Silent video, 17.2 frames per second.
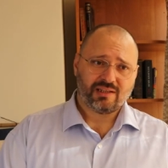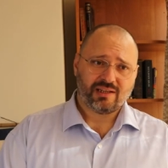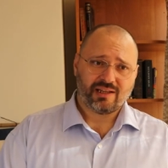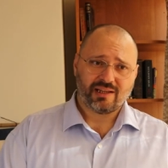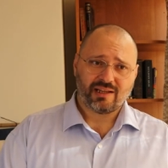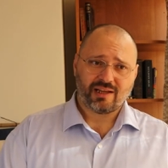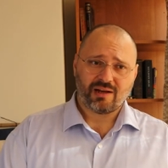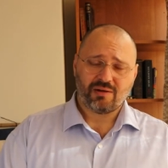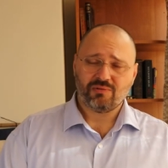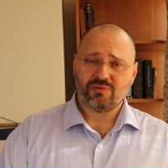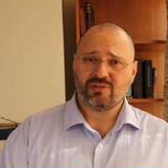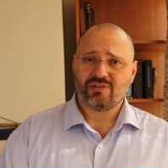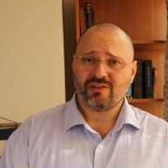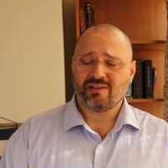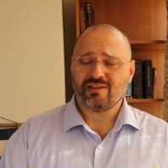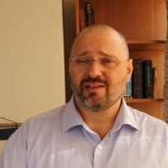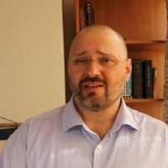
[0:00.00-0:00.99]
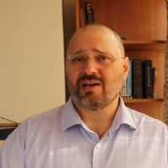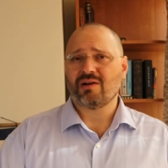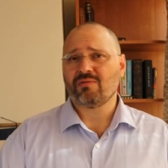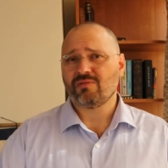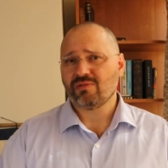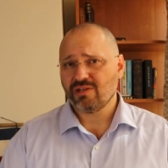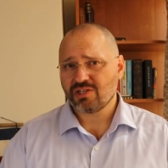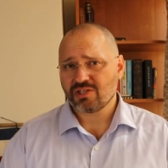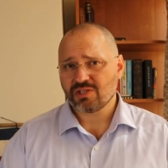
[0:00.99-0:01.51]
And how do you think that our
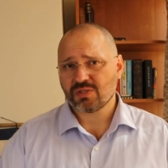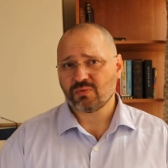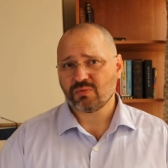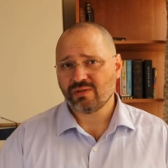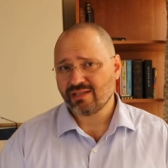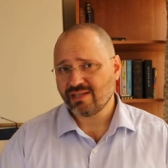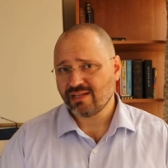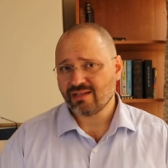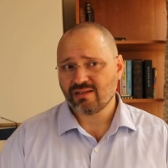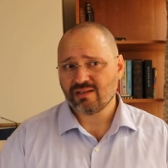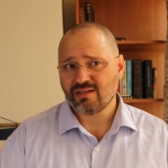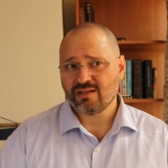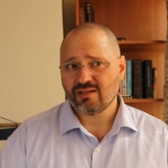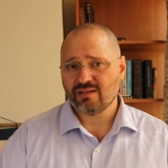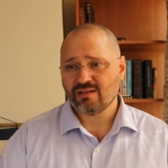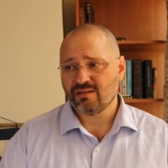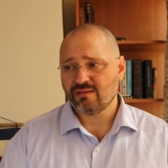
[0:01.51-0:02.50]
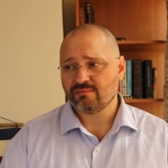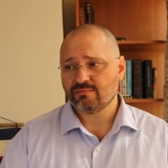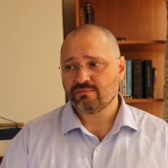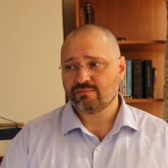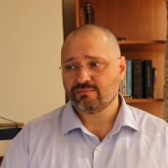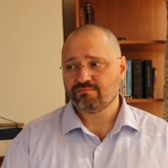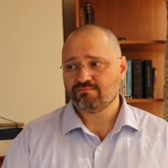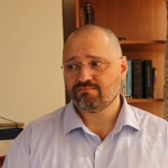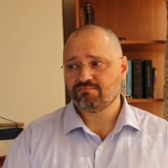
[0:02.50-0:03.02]
relations will then uh,
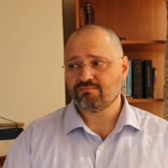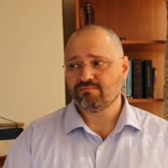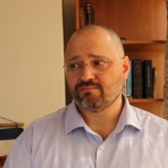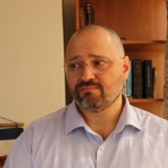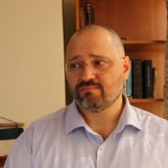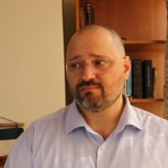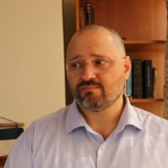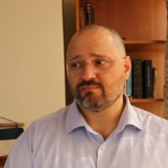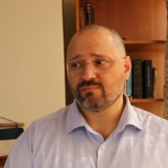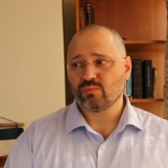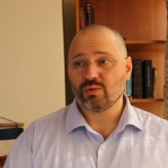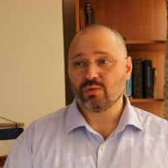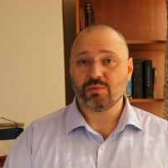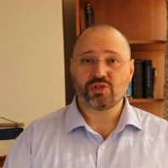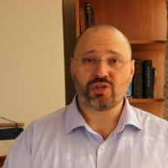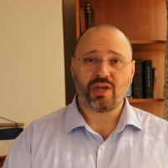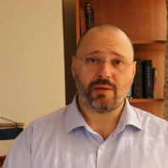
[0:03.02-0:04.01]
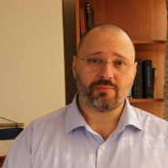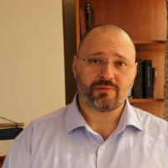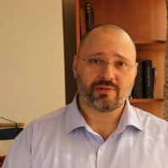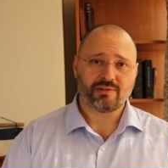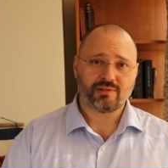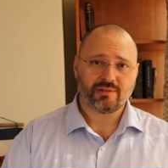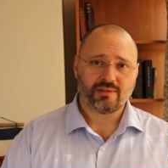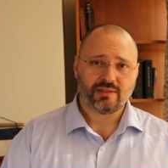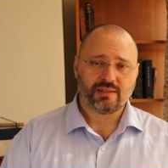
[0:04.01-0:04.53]
will be shaped?
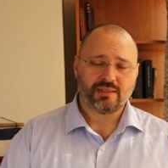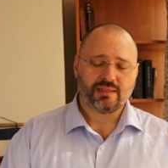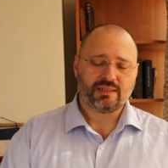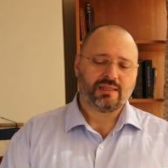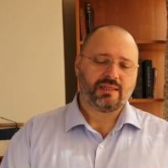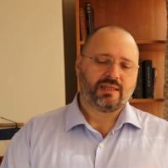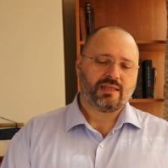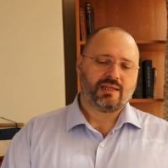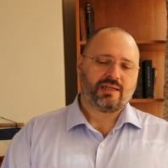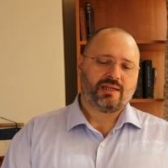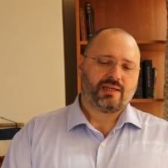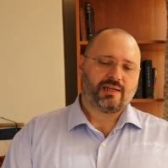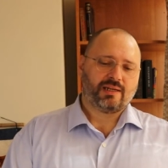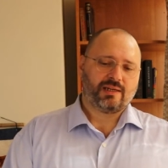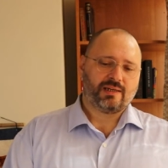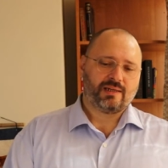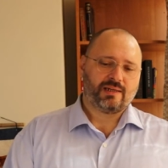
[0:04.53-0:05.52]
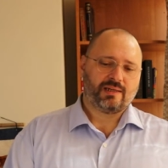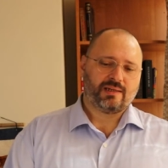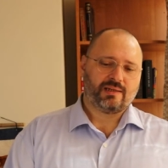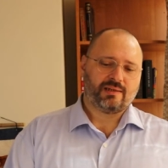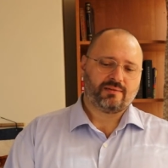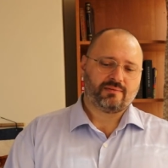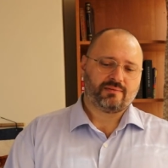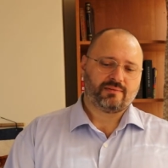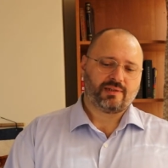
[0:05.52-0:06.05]

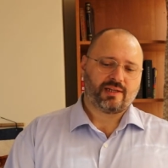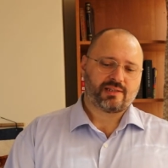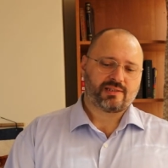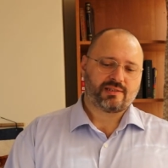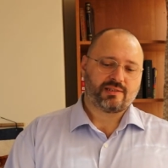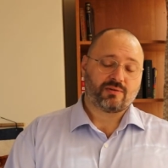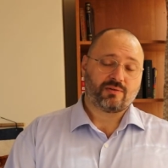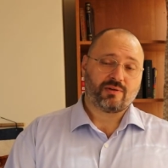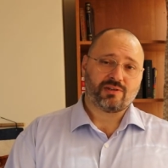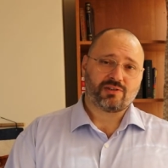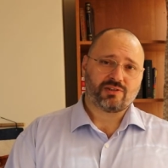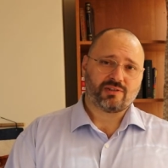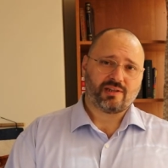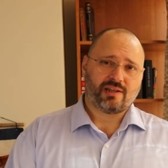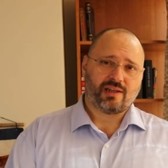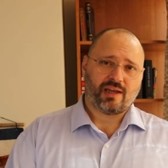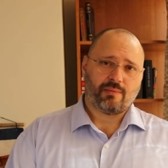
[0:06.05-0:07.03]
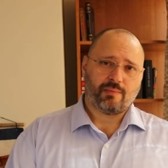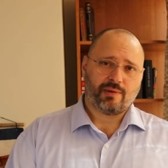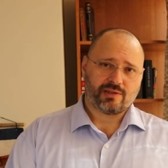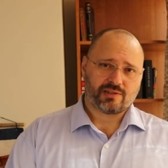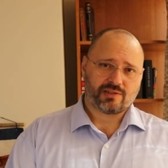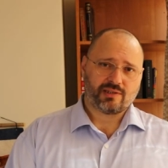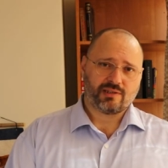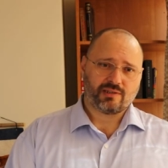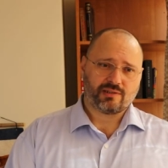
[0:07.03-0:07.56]
Um, that's the question that I am
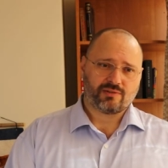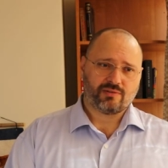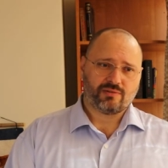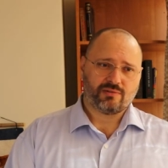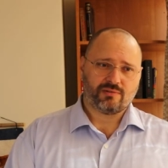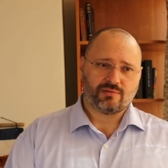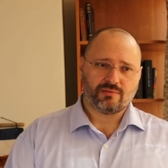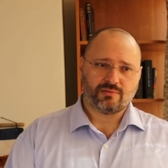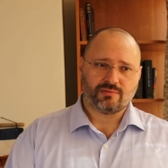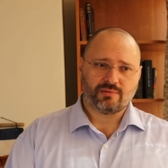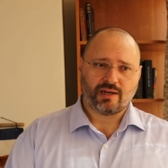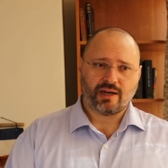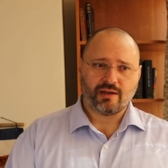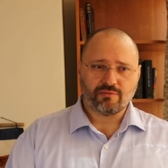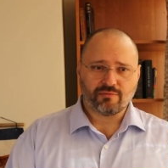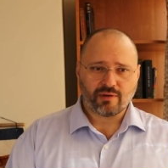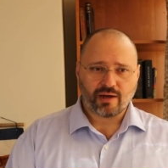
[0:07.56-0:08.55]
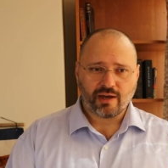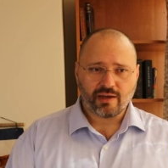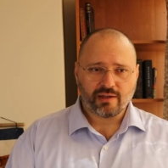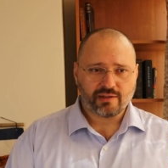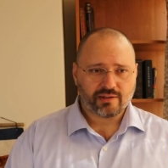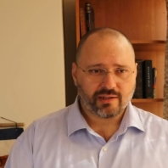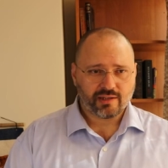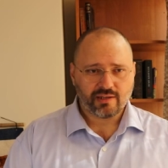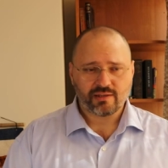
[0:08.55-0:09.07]
asking. So I, I
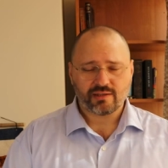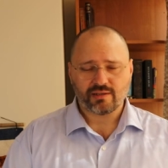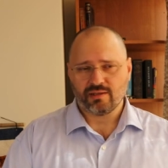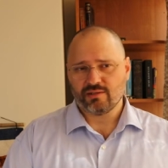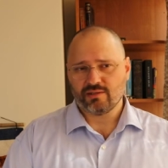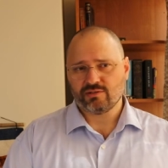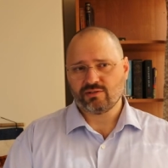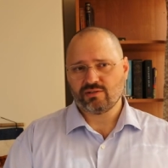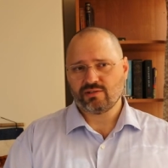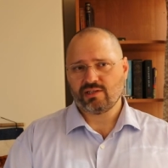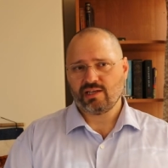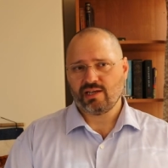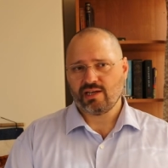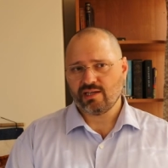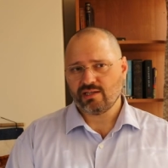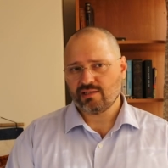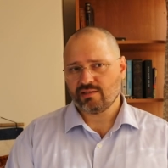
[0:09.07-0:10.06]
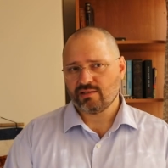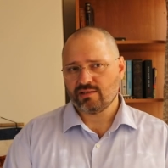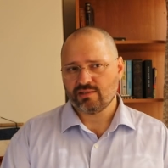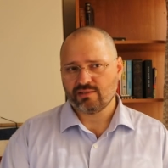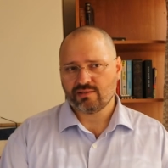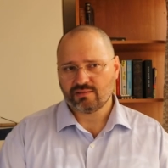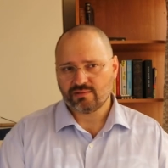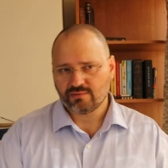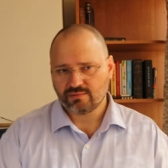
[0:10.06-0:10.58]
think uh, Turkey and
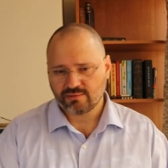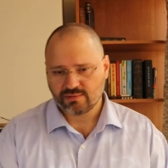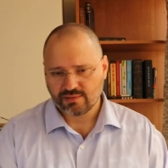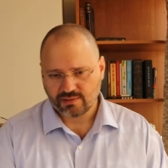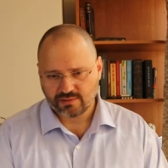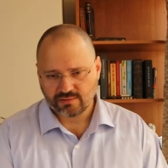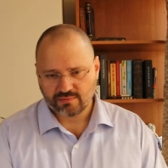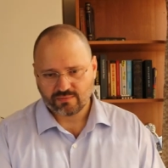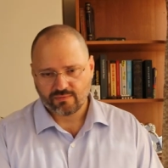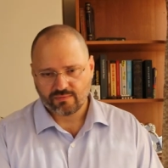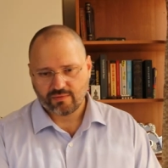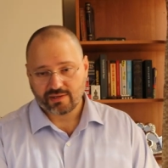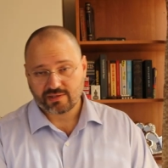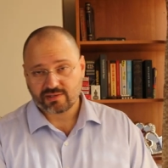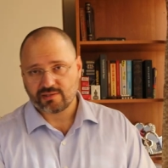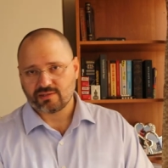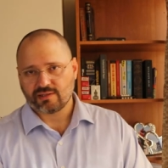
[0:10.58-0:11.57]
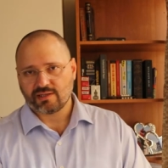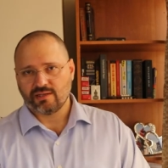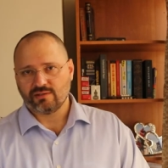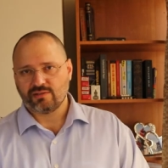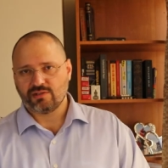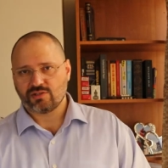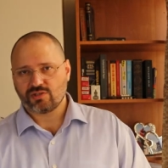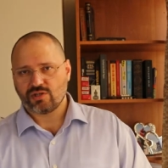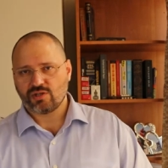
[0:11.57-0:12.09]
uh, the Western
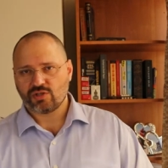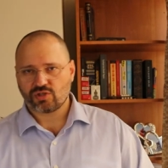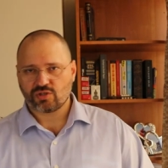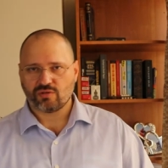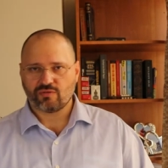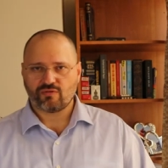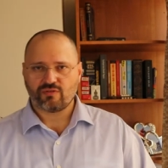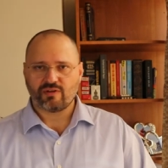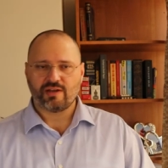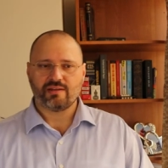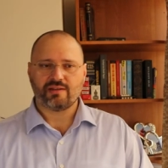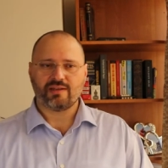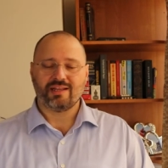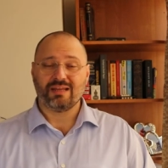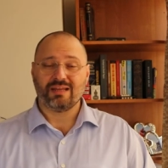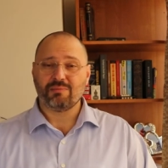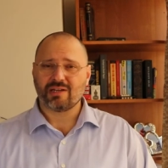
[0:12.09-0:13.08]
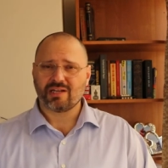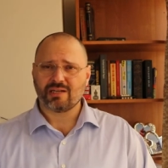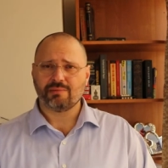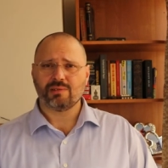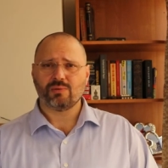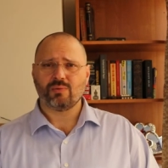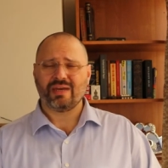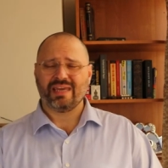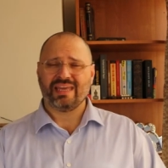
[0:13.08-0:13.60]
countries should find an
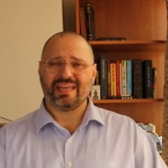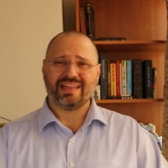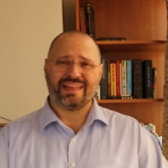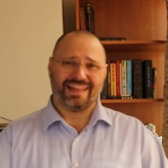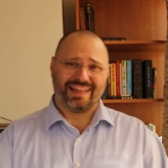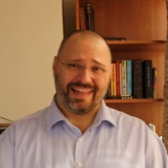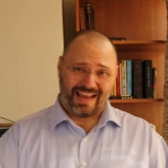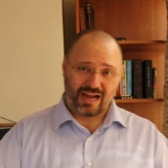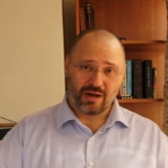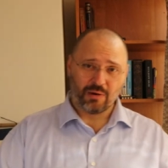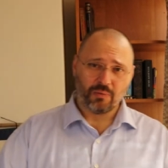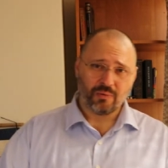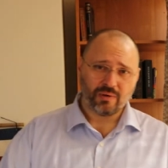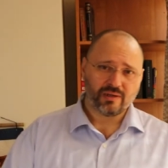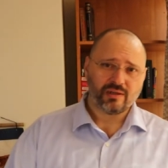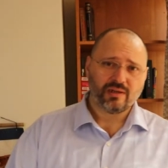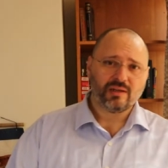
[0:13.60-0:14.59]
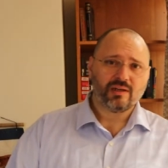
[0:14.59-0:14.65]
amicable way now